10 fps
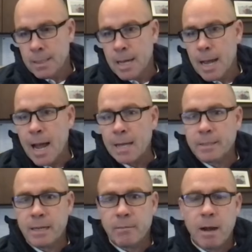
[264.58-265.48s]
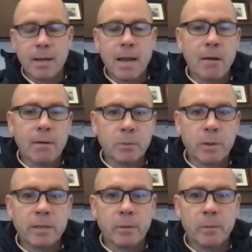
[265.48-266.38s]
I'd say right now it's
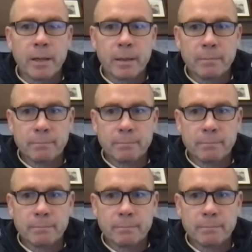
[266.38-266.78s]
week to week.